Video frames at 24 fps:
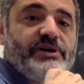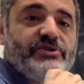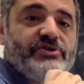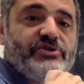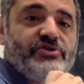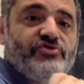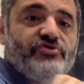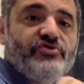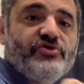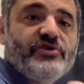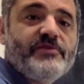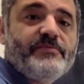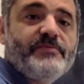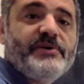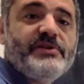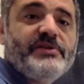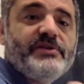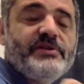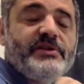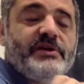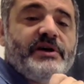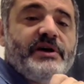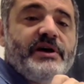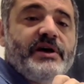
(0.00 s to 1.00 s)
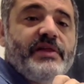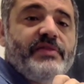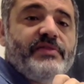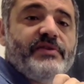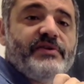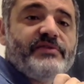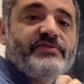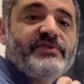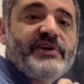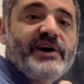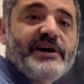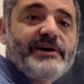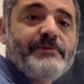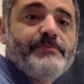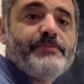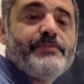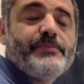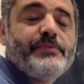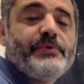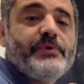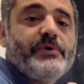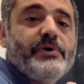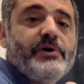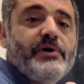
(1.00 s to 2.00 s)
determine the type
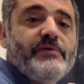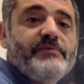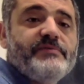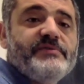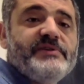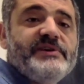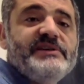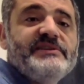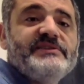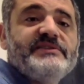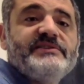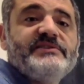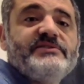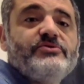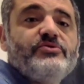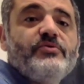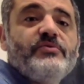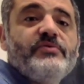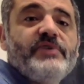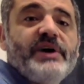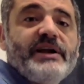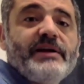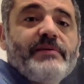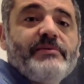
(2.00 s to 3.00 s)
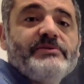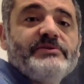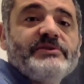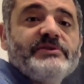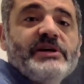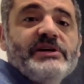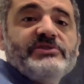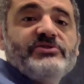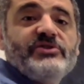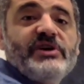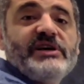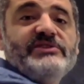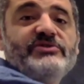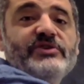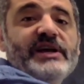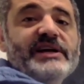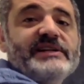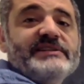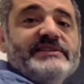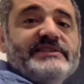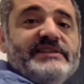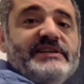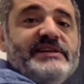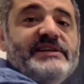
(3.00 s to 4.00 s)
of these two variables. So as you
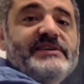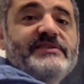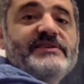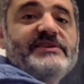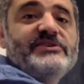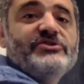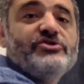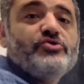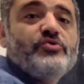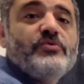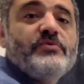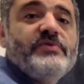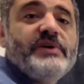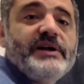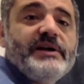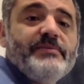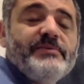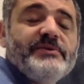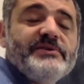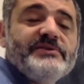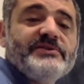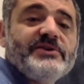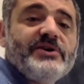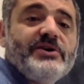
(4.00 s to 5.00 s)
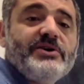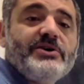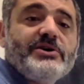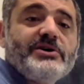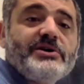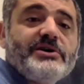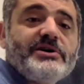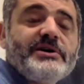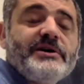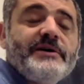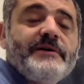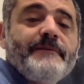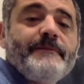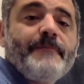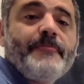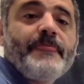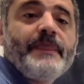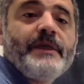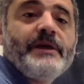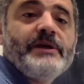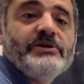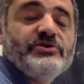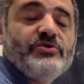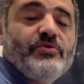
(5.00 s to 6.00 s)
can see, these two variables are.
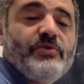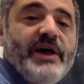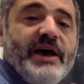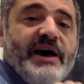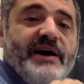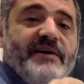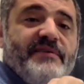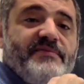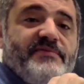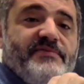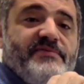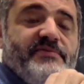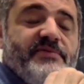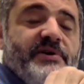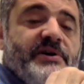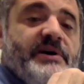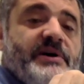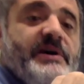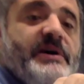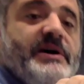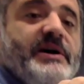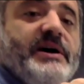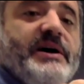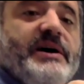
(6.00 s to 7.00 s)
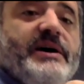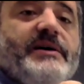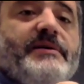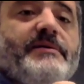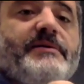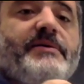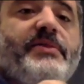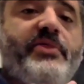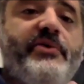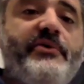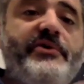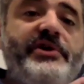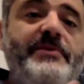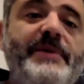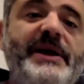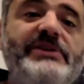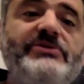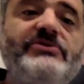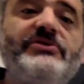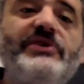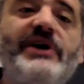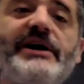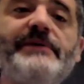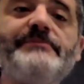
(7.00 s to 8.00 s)
So we have three
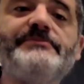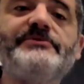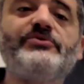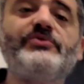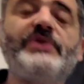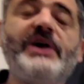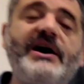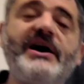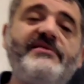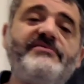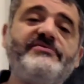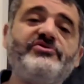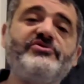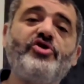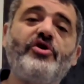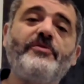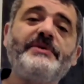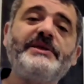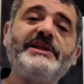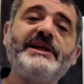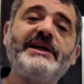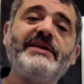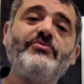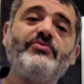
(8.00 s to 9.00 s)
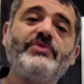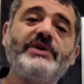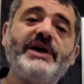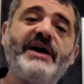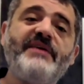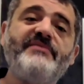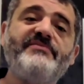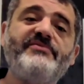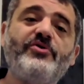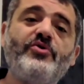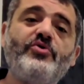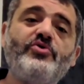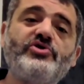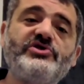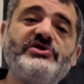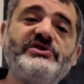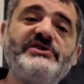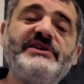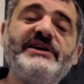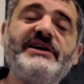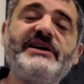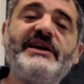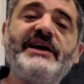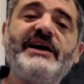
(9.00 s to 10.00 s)
main types. We have nominal, we have
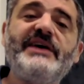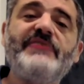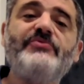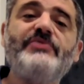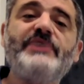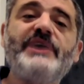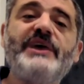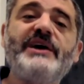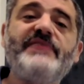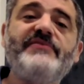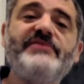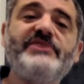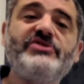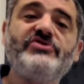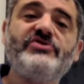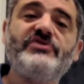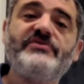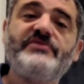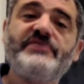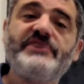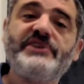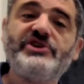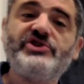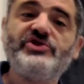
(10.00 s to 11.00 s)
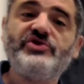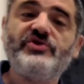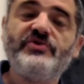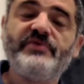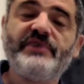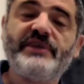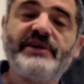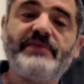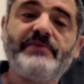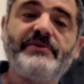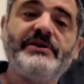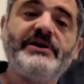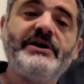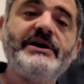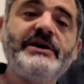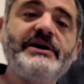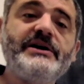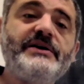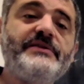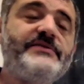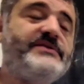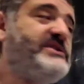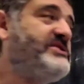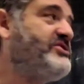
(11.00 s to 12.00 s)
ordinal, and we have intervalatio variable.
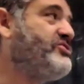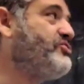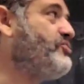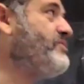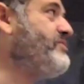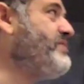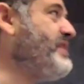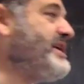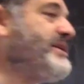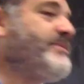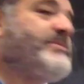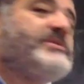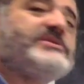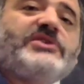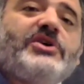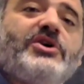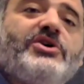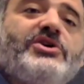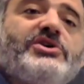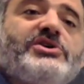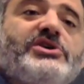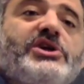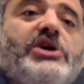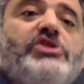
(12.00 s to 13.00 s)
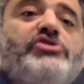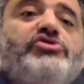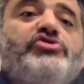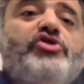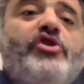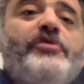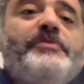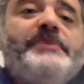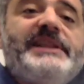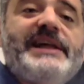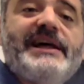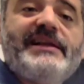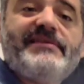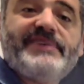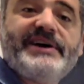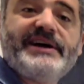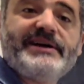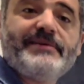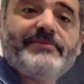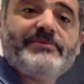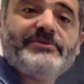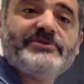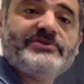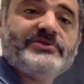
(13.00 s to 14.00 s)
These two variables are nominal
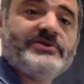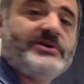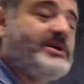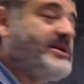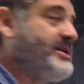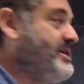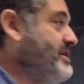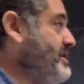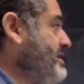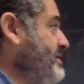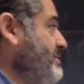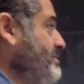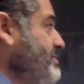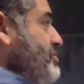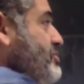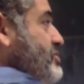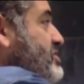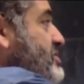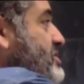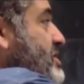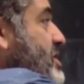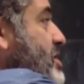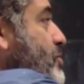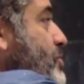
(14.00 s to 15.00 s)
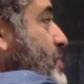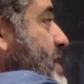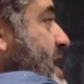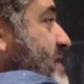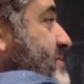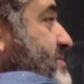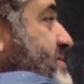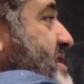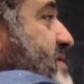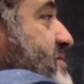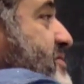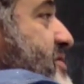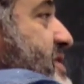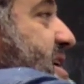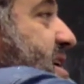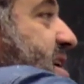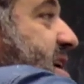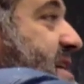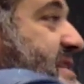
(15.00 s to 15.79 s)
variables because we have different